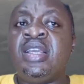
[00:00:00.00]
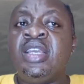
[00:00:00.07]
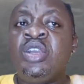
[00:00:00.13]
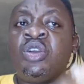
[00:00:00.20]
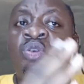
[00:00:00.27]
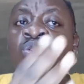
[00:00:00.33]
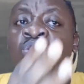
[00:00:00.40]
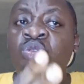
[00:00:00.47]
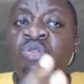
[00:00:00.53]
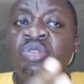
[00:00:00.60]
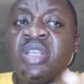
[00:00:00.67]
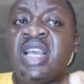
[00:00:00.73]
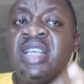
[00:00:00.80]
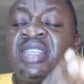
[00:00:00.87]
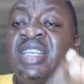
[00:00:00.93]

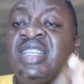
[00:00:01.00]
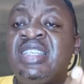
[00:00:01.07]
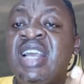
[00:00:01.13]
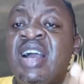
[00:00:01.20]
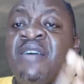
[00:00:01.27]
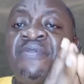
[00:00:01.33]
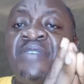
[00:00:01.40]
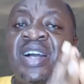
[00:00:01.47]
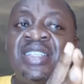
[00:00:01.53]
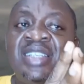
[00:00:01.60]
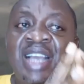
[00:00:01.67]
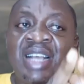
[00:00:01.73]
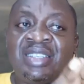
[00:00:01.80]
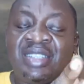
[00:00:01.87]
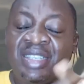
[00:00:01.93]
Includes essential
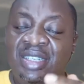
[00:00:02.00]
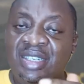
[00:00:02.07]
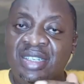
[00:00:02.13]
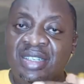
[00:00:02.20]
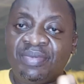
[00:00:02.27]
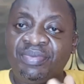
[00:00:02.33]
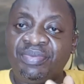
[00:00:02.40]
fatty acid